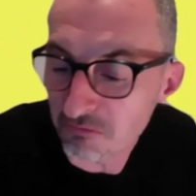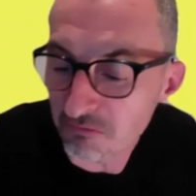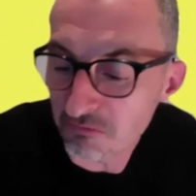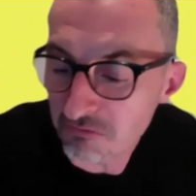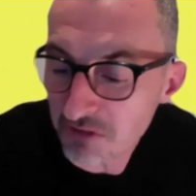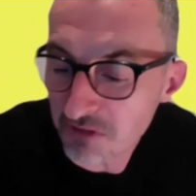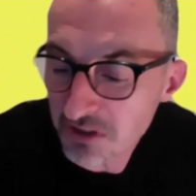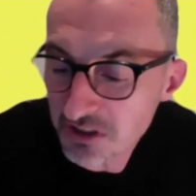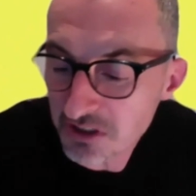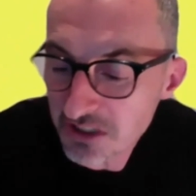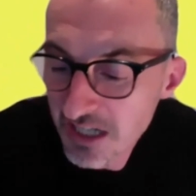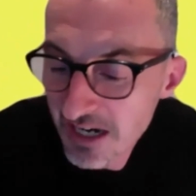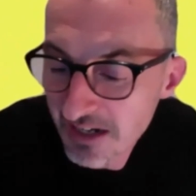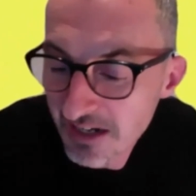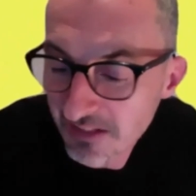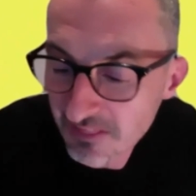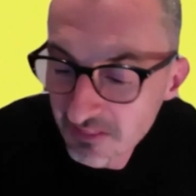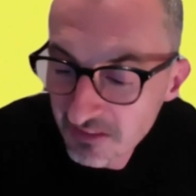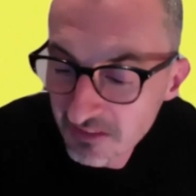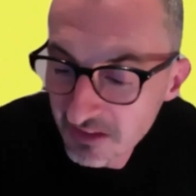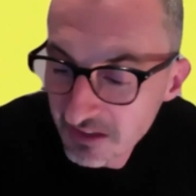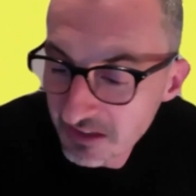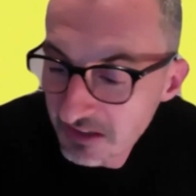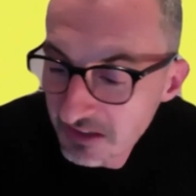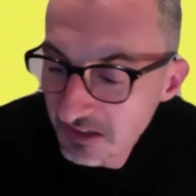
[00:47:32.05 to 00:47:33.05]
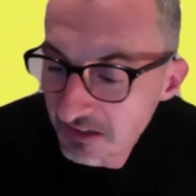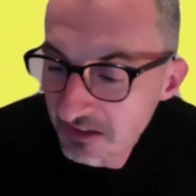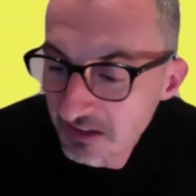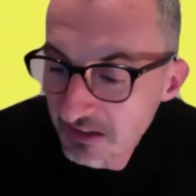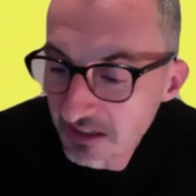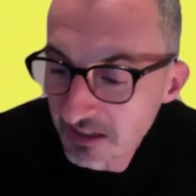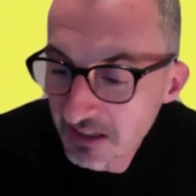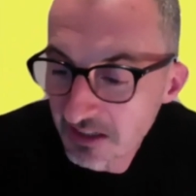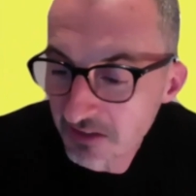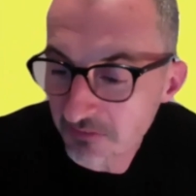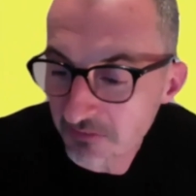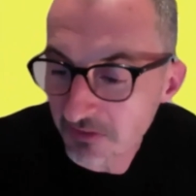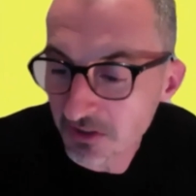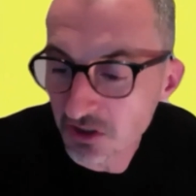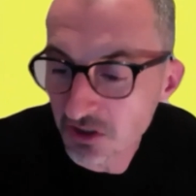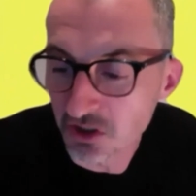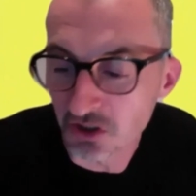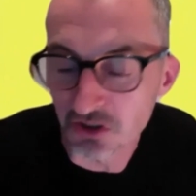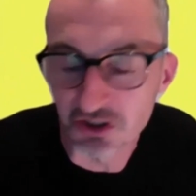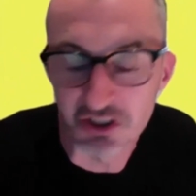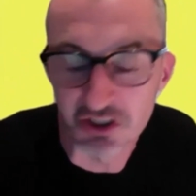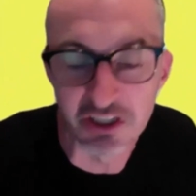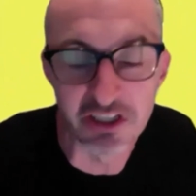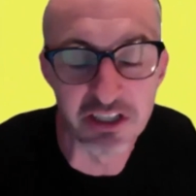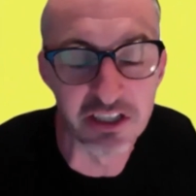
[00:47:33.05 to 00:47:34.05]
reject the individual
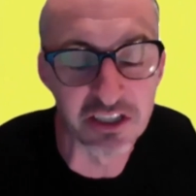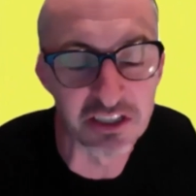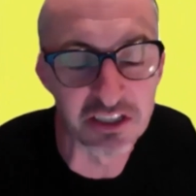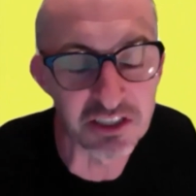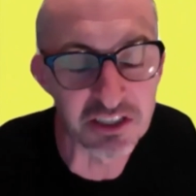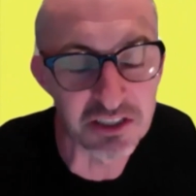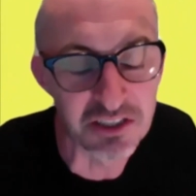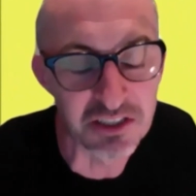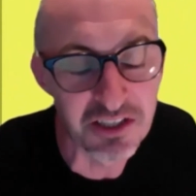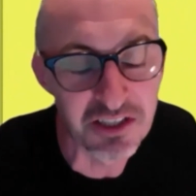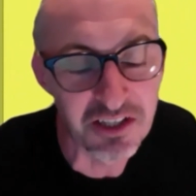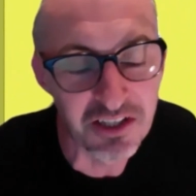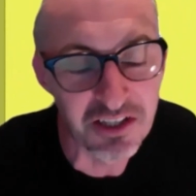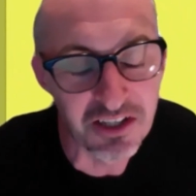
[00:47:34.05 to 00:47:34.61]
genius,